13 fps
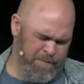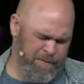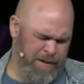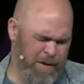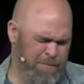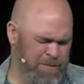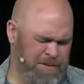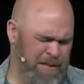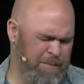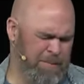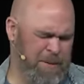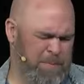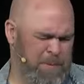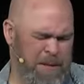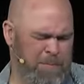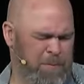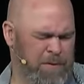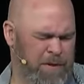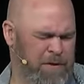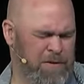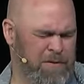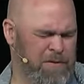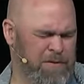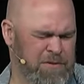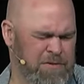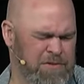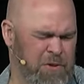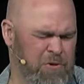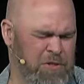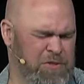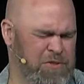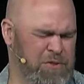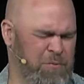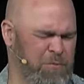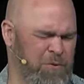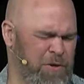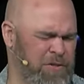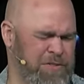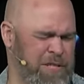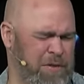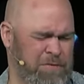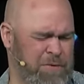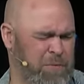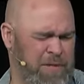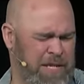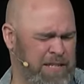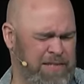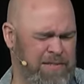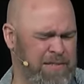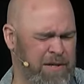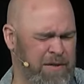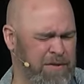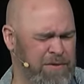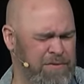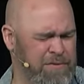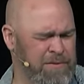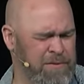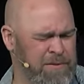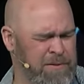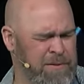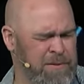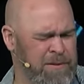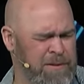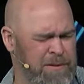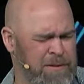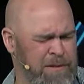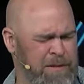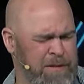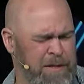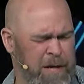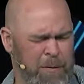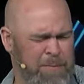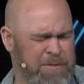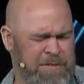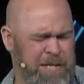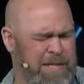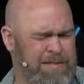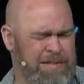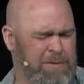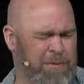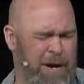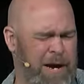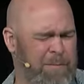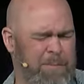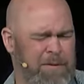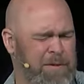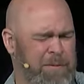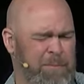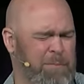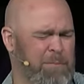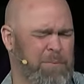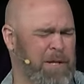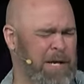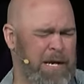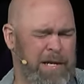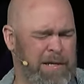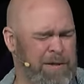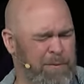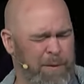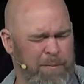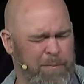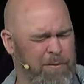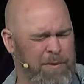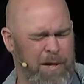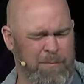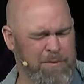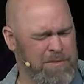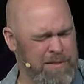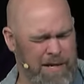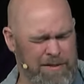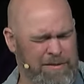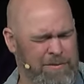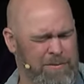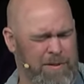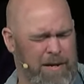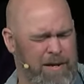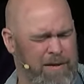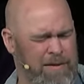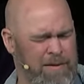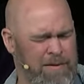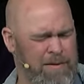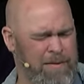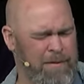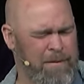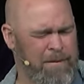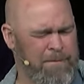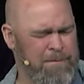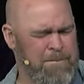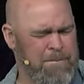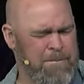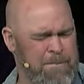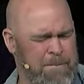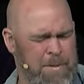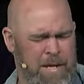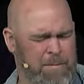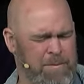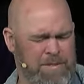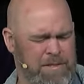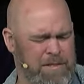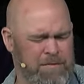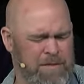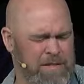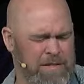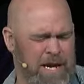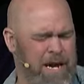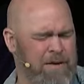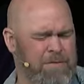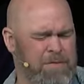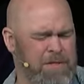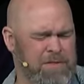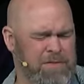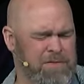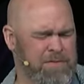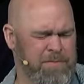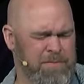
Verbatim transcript: help us not be people that are so consumed with ourselves that we can't see others. Help us not to gripe and complain and grumble. Help us not to do that. But help us live a life that's